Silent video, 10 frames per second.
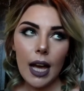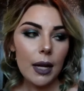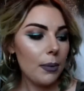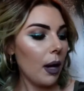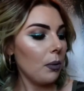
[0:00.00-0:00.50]

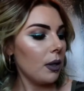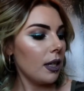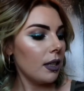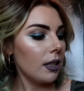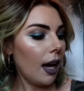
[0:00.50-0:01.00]
eyebrow
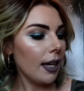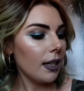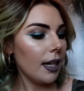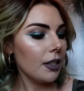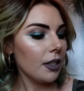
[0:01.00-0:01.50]
one,
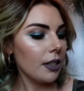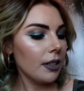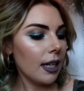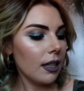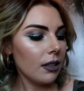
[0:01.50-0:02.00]
eyeliner,
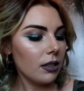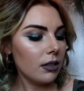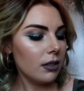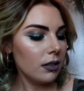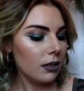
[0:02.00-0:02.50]
and like a
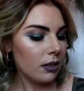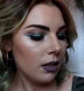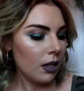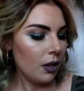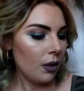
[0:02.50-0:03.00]
little
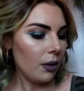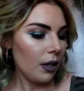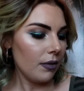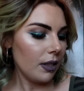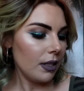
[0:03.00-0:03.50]

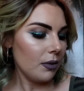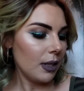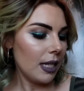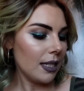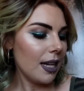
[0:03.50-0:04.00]
whatever this
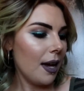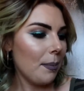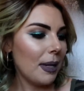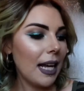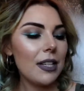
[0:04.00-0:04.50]
one is,
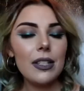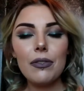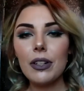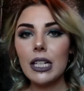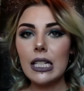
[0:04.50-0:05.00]
but I use
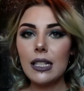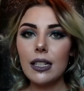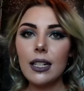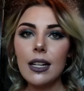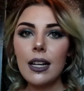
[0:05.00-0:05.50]
it for
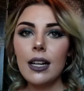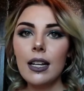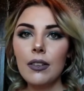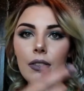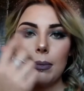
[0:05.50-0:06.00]
concealer
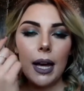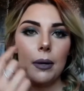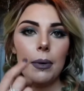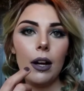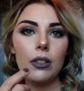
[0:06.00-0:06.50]
for
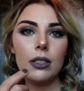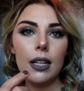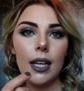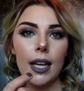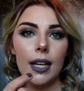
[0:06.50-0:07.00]
my
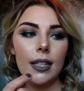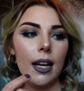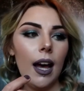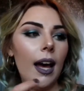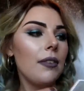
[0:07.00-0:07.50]
eyebrows.
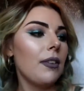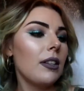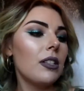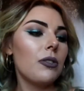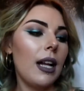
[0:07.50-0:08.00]
And I
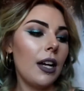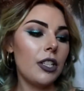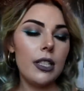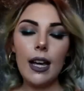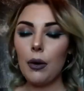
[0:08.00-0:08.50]
found this one
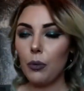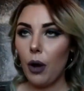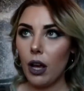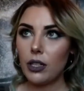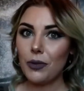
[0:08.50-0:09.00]
actually at
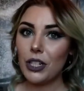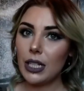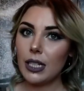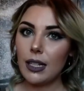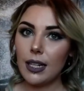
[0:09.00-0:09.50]
Ross for
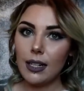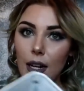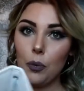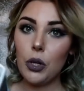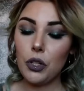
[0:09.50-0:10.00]

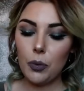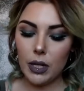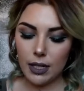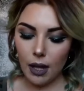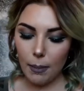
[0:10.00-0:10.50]
$6.99, which
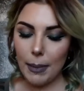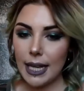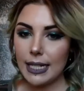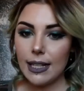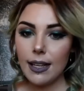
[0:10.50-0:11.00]
was
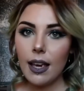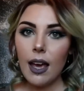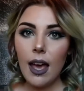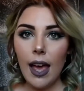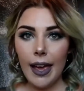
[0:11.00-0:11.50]
amazing,
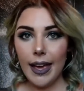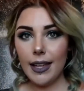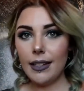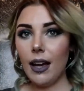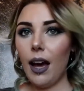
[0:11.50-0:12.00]

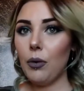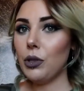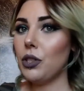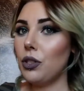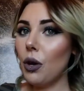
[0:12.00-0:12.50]
and I
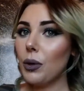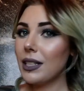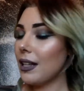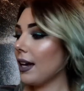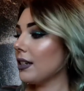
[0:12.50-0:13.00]
was so
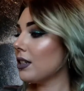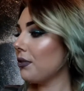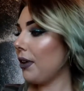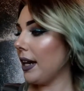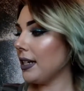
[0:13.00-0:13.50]
excited
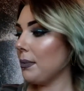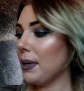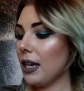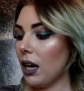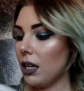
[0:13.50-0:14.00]
to find it
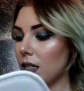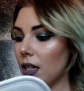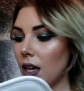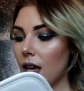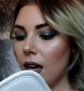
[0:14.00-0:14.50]
because